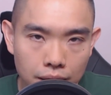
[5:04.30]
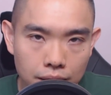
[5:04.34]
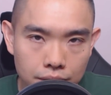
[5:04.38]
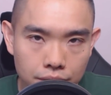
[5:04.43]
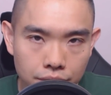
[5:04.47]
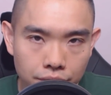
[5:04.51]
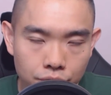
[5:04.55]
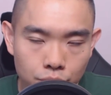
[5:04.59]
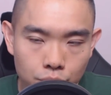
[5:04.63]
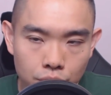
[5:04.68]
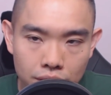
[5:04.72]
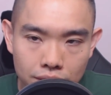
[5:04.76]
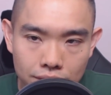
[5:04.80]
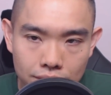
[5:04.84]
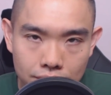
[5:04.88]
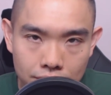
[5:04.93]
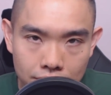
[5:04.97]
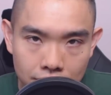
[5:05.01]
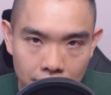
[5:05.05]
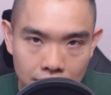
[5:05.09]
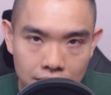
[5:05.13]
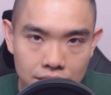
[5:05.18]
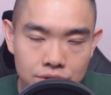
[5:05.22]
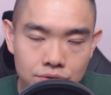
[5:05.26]
if you need
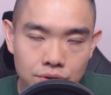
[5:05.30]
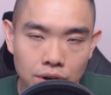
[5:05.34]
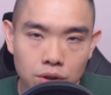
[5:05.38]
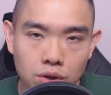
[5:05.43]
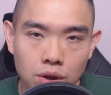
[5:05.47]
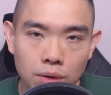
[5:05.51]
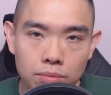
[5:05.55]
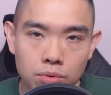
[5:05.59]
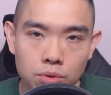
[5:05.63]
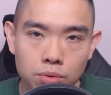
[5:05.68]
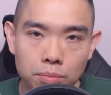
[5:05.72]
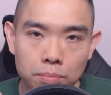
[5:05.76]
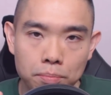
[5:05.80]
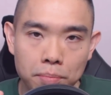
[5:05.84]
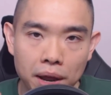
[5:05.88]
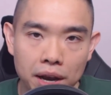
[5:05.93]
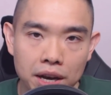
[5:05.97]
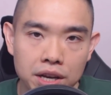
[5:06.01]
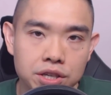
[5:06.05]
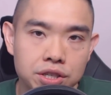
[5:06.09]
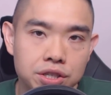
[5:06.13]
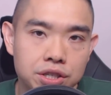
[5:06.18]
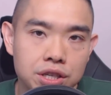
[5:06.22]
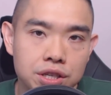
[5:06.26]
things, right, to help you
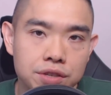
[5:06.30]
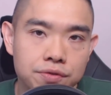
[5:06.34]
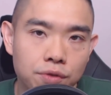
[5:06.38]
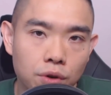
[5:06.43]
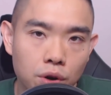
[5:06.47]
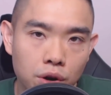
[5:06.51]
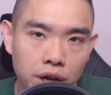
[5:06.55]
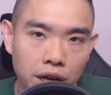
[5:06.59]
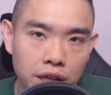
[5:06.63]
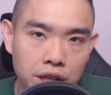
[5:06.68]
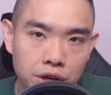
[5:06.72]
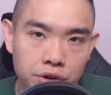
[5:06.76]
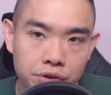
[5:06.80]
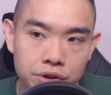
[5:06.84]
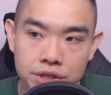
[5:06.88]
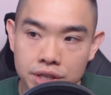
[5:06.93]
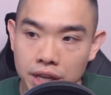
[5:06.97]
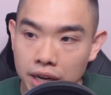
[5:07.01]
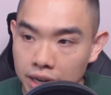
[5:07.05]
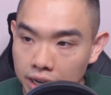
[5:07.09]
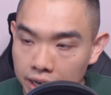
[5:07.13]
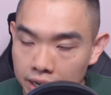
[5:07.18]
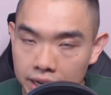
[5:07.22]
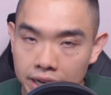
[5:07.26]
manage these 4 categories,
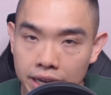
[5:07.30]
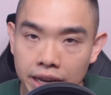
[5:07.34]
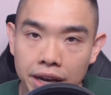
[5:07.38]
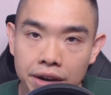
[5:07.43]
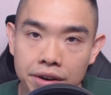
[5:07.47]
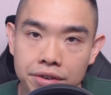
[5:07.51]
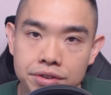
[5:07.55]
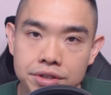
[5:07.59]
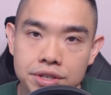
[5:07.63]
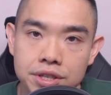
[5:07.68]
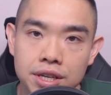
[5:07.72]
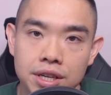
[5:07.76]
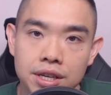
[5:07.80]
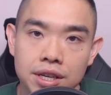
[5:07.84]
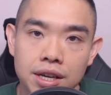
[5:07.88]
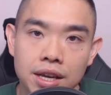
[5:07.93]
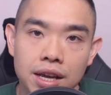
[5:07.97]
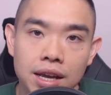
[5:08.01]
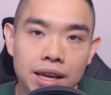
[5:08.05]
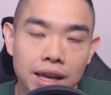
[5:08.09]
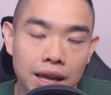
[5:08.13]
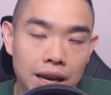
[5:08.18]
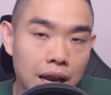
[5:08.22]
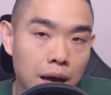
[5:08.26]
then indicators
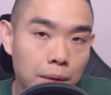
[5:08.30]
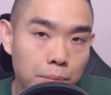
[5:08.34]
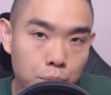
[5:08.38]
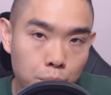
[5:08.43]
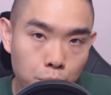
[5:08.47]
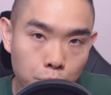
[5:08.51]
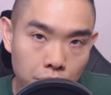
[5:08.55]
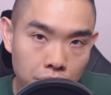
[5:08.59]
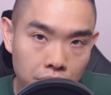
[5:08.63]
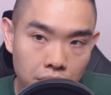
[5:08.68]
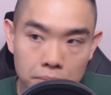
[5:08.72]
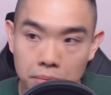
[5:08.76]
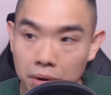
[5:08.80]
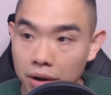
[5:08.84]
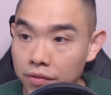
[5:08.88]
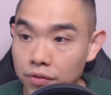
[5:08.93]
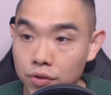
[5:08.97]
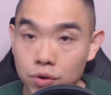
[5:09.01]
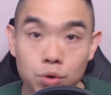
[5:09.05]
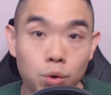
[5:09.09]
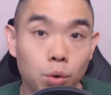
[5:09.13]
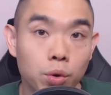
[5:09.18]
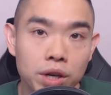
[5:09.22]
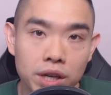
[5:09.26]
can help you with it. But if
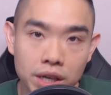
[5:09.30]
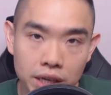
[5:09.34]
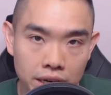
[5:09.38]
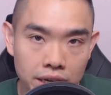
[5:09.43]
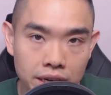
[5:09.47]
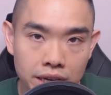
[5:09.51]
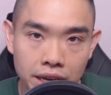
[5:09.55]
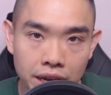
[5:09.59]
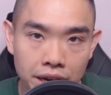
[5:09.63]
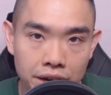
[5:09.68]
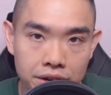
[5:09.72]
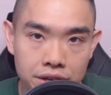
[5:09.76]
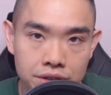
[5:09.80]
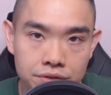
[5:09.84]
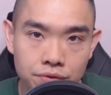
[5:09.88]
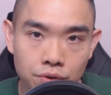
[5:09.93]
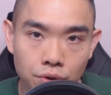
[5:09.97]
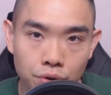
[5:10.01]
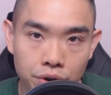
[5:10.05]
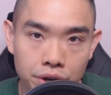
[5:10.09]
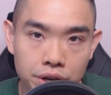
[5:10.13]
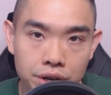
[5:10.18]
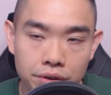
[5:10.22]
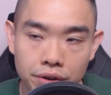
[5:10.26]
you don't need indicators
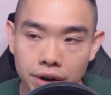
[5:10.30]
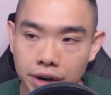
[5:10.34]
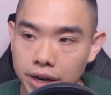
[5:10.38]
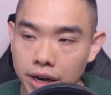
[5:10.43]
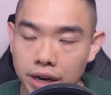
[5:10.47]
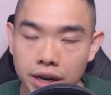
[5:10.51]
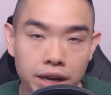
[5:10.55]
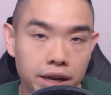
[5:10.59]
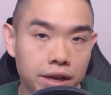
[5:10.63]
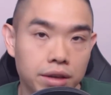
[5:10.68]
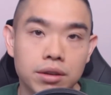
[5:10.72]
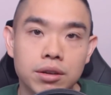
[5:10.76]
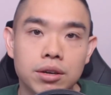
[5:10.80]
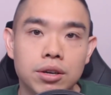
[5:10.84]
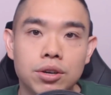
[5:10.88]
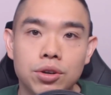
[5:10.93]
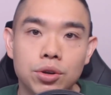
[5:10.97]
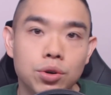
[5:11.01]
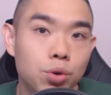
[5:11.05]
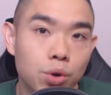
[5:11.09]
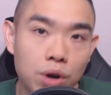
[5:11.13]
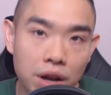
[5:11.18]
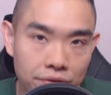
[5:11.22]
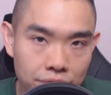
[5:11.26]
for it, right, then hey,
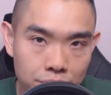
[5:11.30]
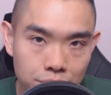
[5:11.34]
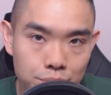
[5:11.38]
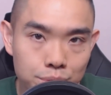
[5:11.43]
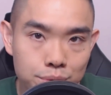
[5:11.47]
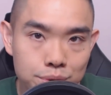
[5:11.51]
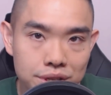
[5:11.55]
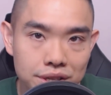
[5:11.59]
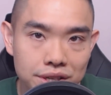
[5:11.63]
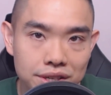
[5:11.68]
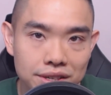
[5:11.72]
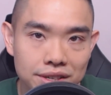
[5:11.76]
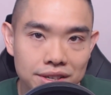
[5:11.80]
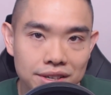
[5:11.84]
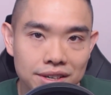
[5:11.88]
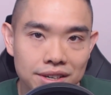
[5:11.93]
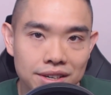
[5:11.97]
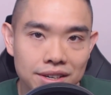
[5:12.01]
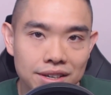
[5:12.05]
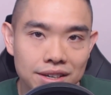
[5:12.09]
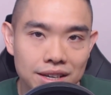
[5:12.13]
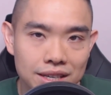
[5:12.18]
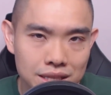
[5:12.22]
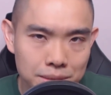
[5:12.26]
you don't have to use it.
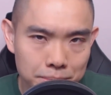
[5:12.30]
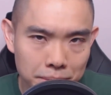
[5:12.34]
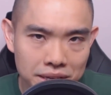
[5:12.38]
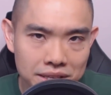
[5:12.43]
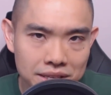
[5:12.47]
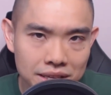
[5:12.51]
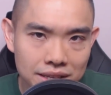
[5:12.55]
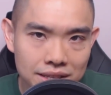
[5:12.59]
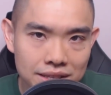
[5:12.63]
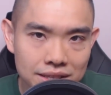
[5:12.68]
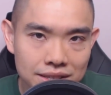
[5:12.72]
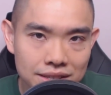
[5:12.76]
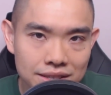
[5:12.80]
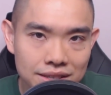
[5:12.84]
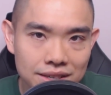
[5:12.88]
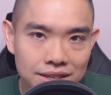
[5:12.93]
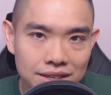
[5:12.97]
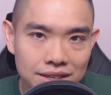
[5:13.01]
Does it make sense?